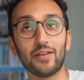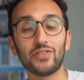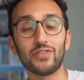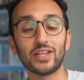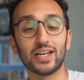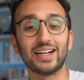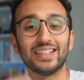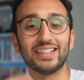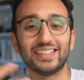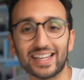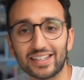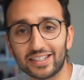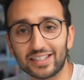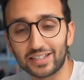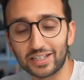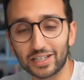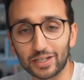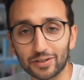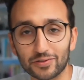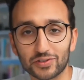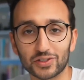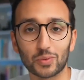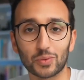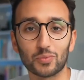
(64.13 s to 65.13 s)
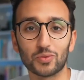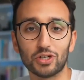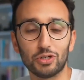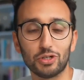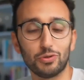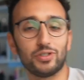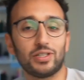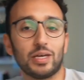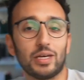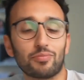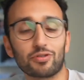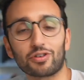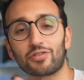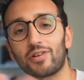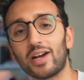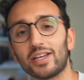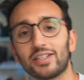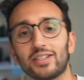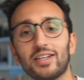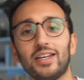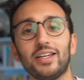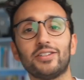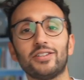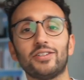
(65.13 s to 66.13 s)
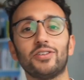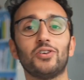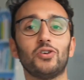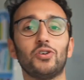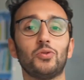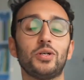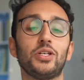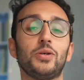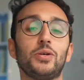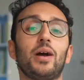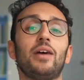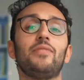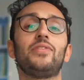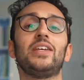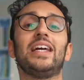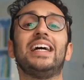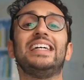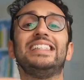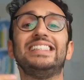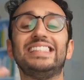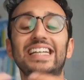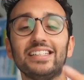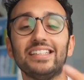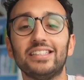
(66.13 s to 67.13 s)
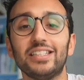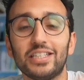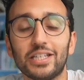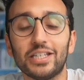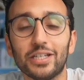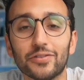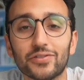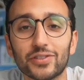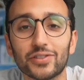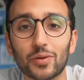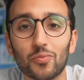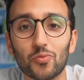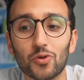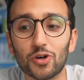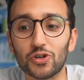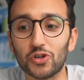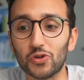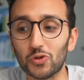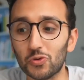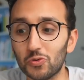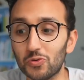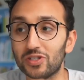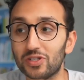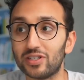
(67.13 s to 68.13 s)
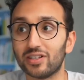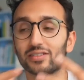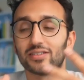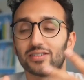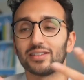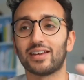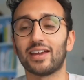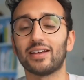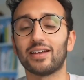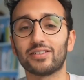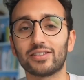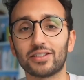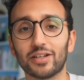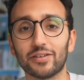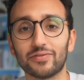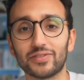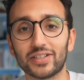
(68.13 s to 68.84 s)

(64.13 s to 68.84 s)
the identity of someone who's a procrastinator, or when you have the identity of someone who doesn't get stuff